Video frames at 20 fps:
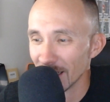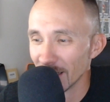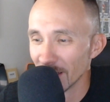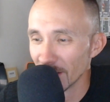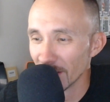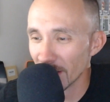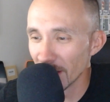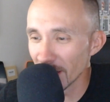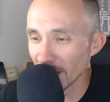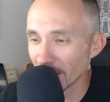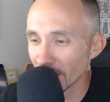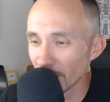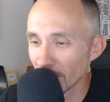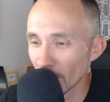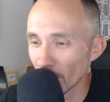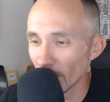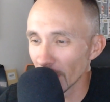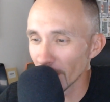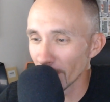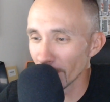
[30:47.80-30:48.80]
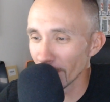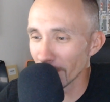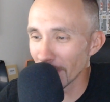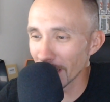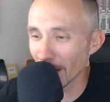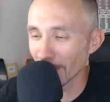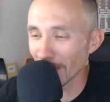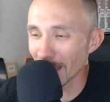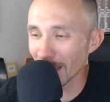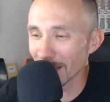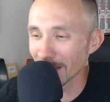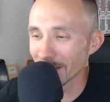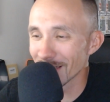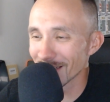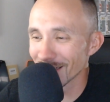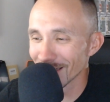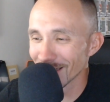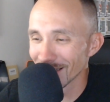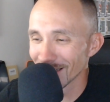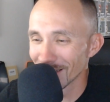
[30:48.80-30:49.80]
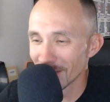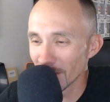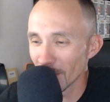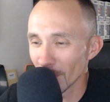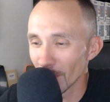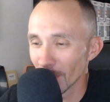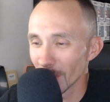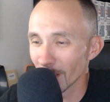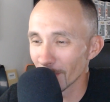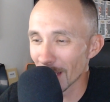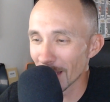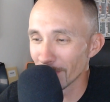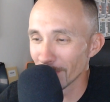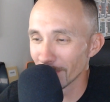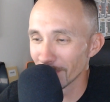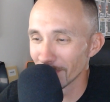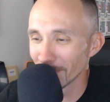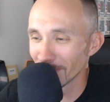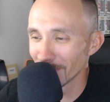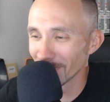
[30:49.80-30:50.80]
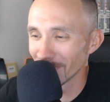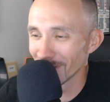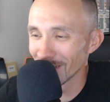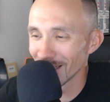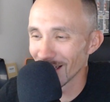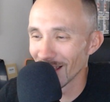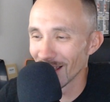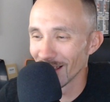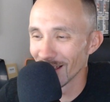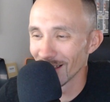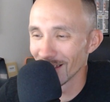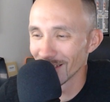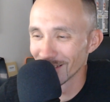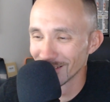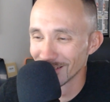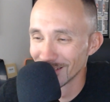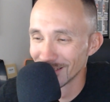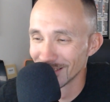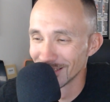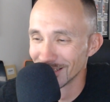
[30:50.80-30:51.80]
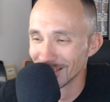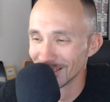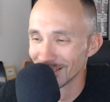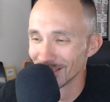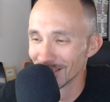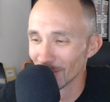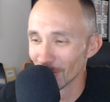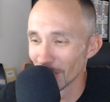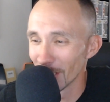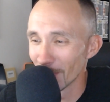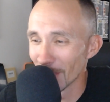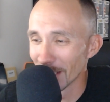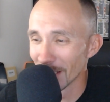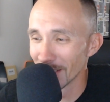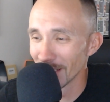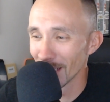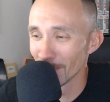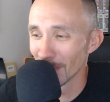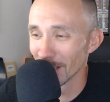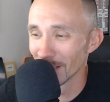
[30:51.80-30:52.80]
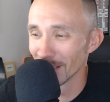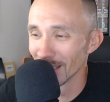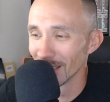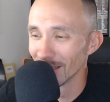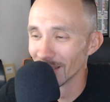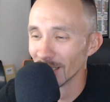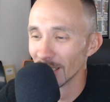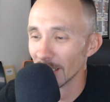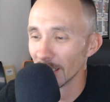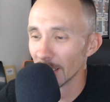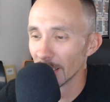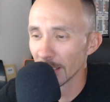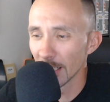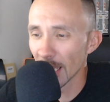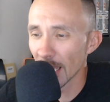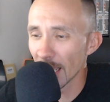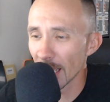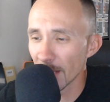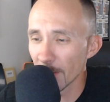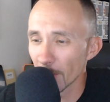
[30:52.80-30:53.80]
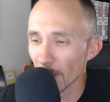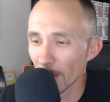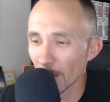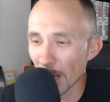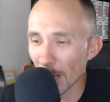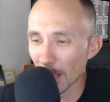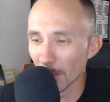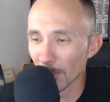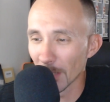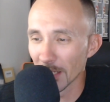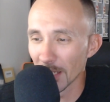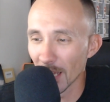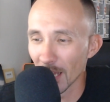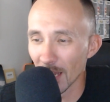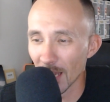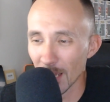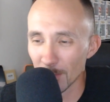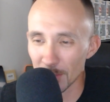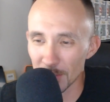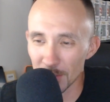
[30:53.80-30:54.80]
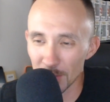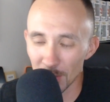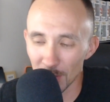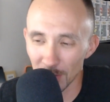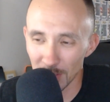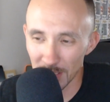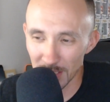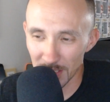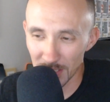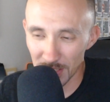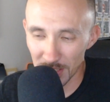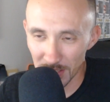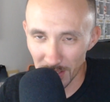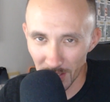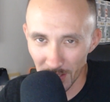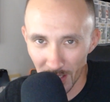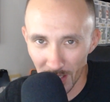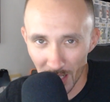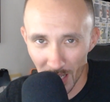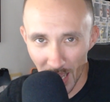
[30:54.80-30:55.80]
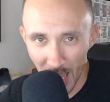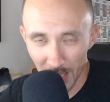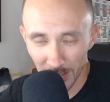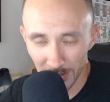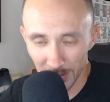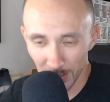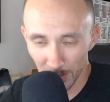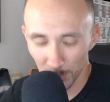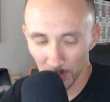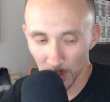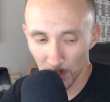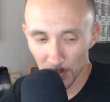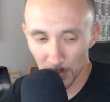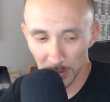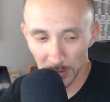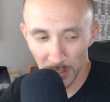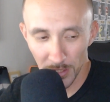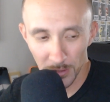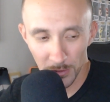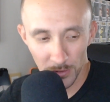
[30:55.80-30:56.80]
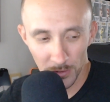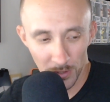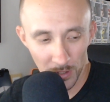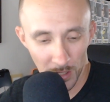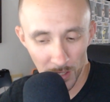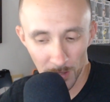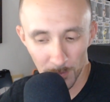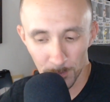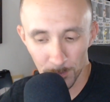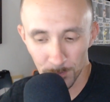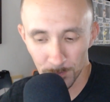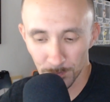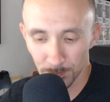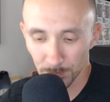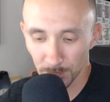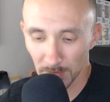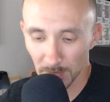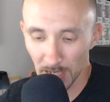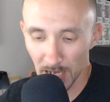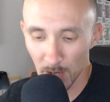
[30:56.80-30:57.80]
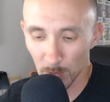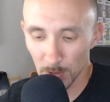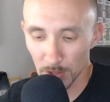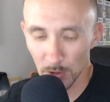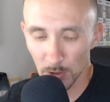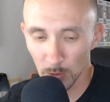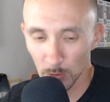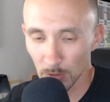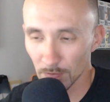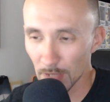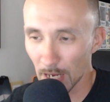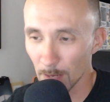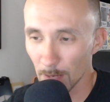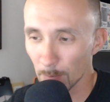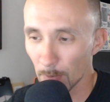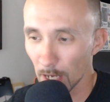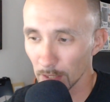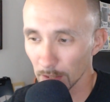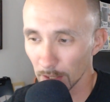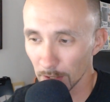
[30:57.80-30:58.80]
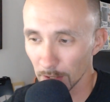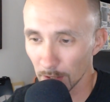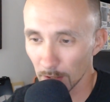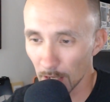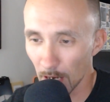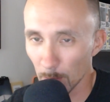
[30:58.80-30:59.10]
Did you really Midnight Madness? Do you really make don't worry about Nightbot now. Yeah, I ain't worried about him right now, Hybrid Steel. I'll get him a little bit later. I will deal with Nightbot later.